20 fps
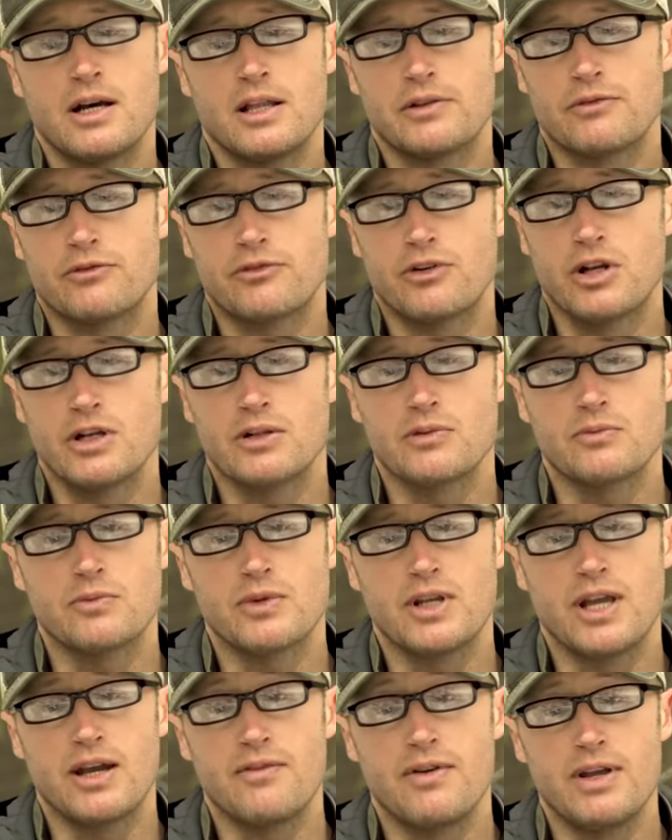On the front,
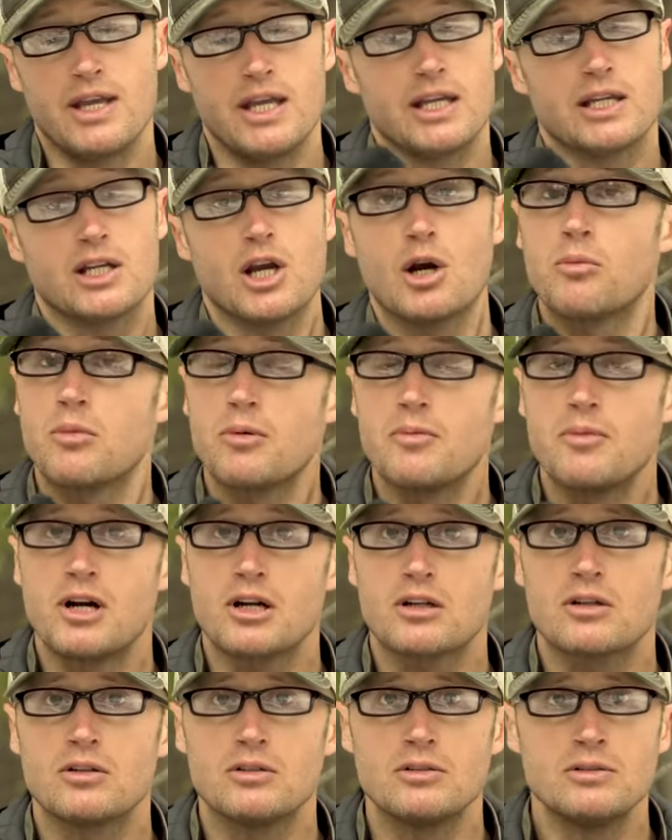we have a cobra
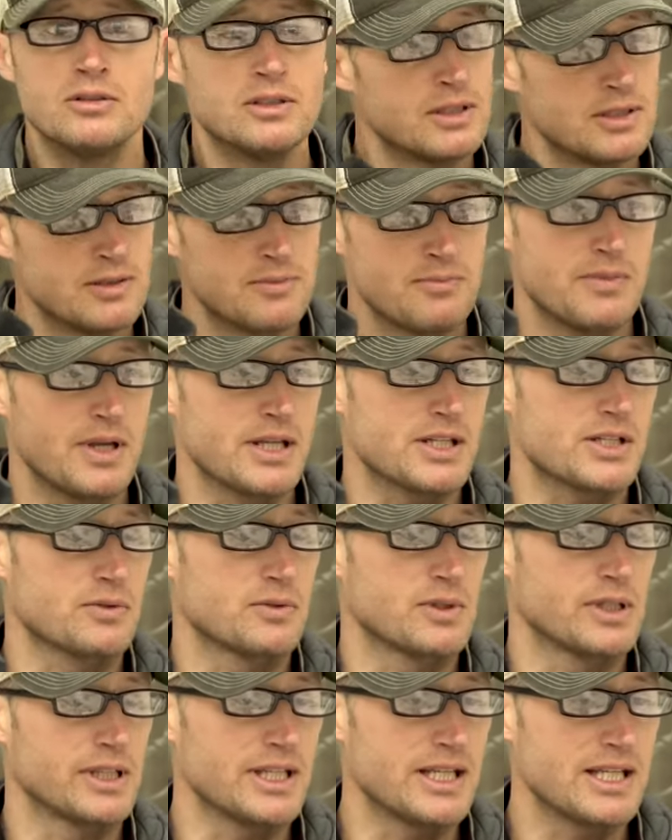buckle, makes it
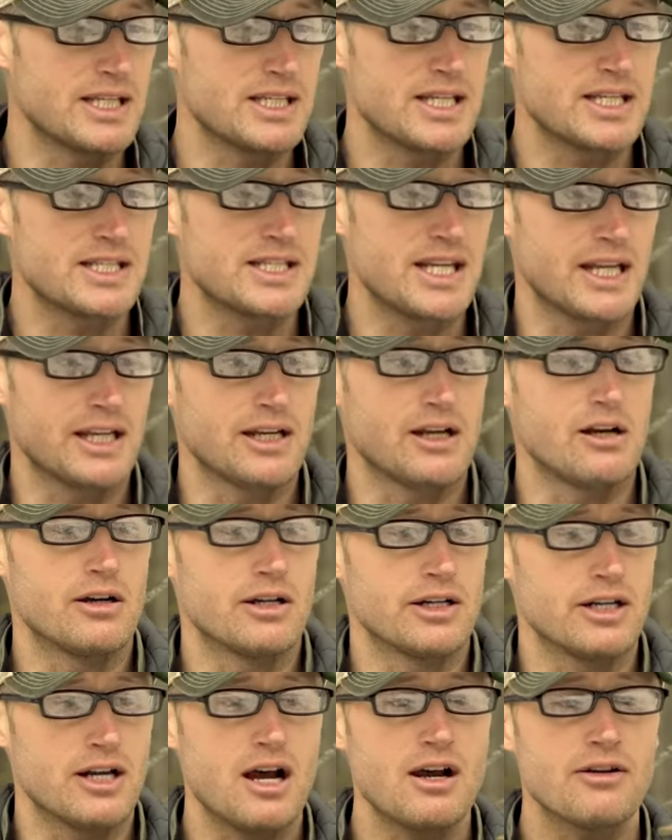really easy taking it
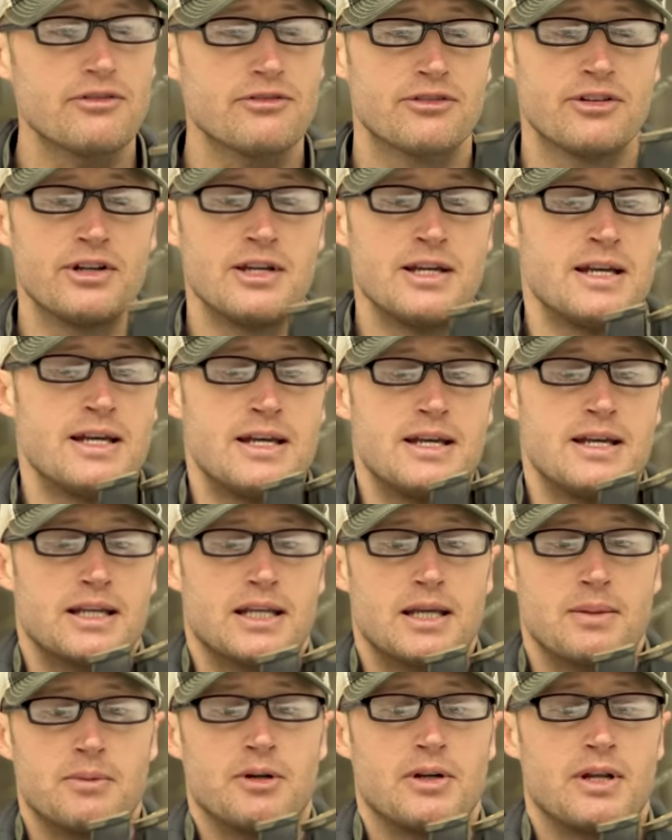on and off.
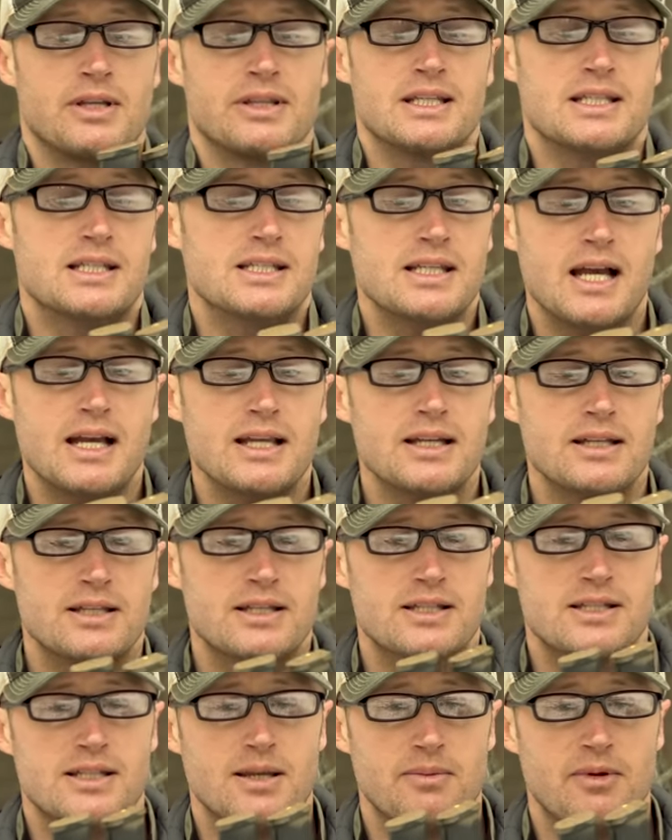Coming around this side,
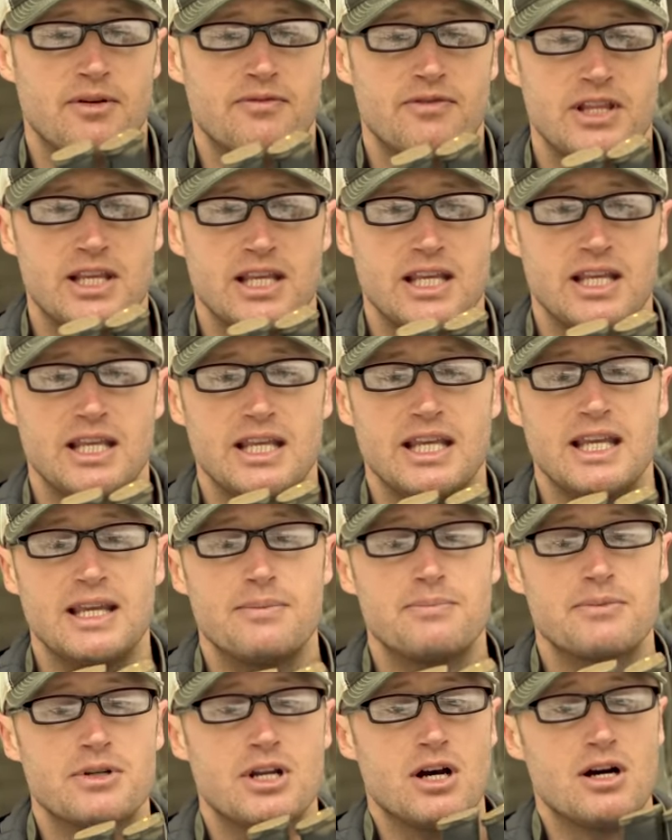some of the
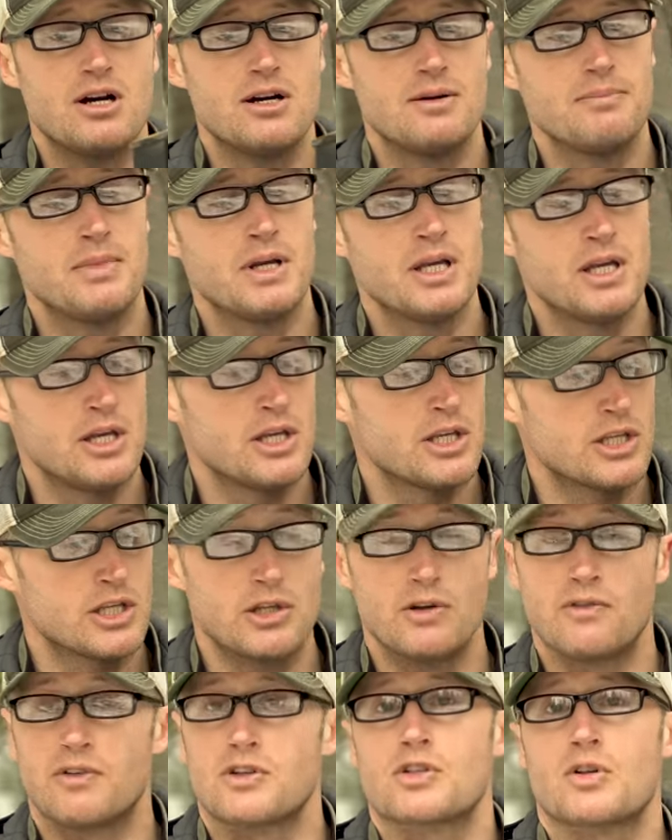EMDOM
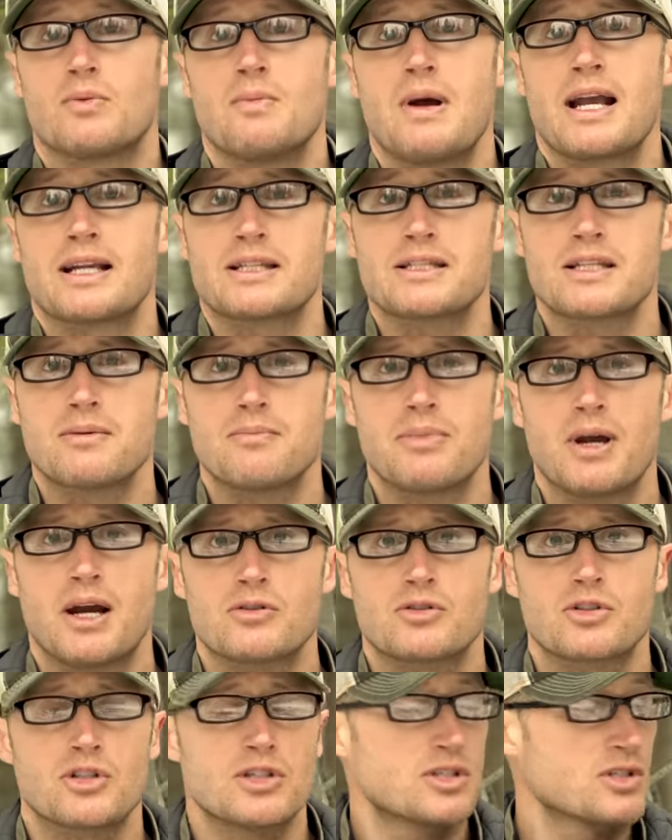universal magazine
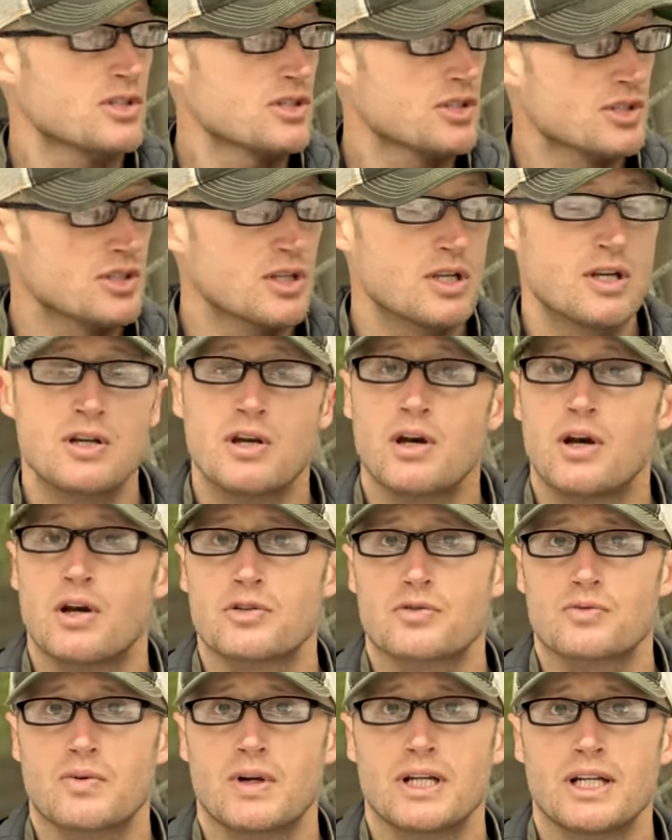pouches. I
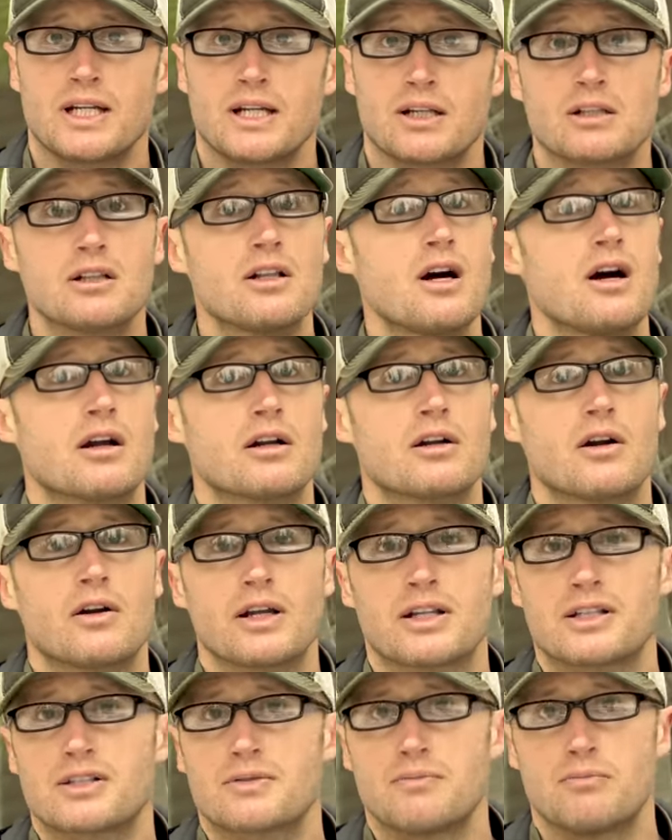was running a Glock, I'll
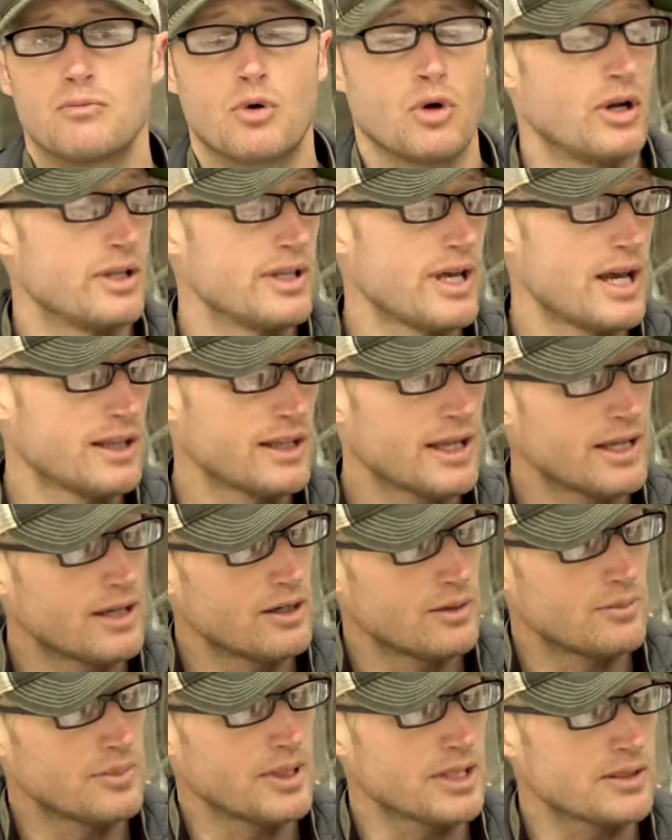get more on that
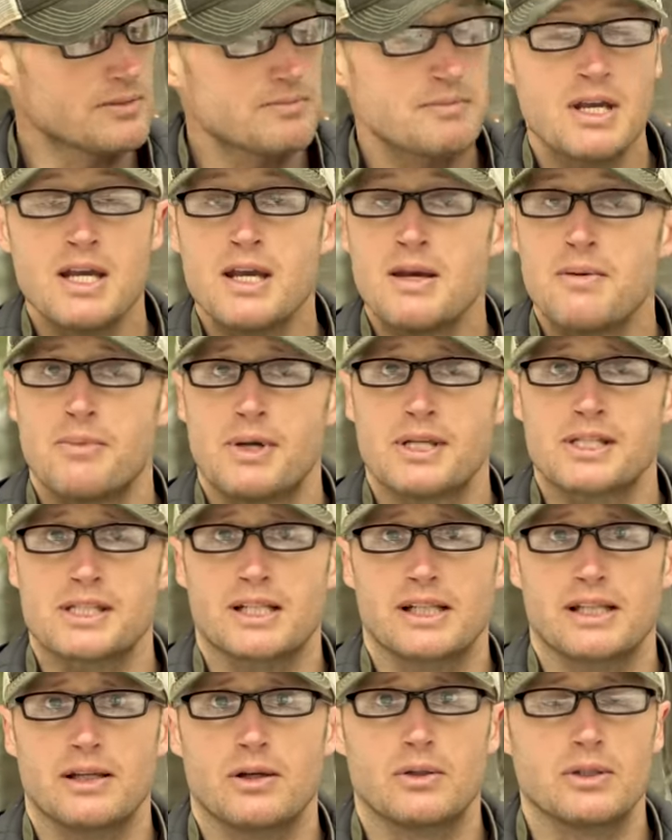later, but
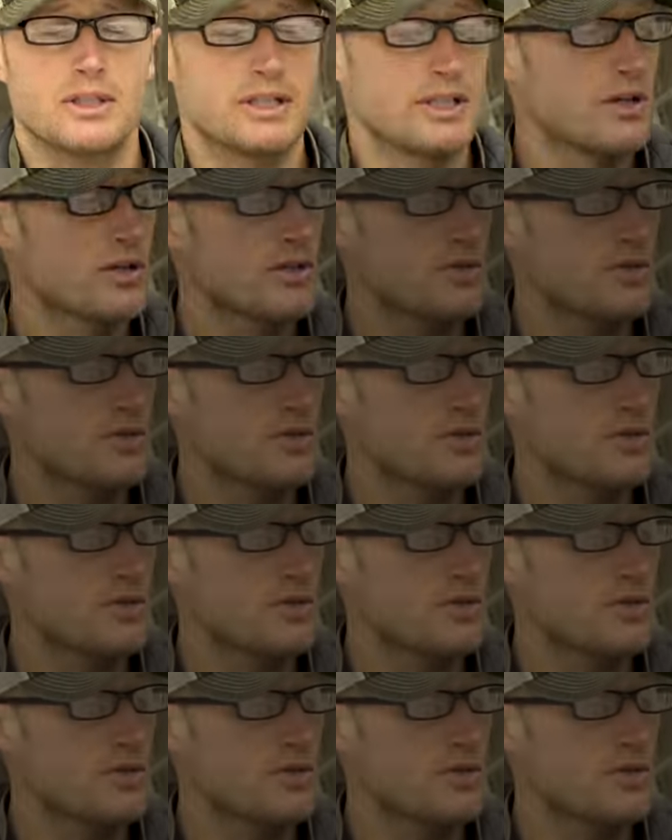basically holding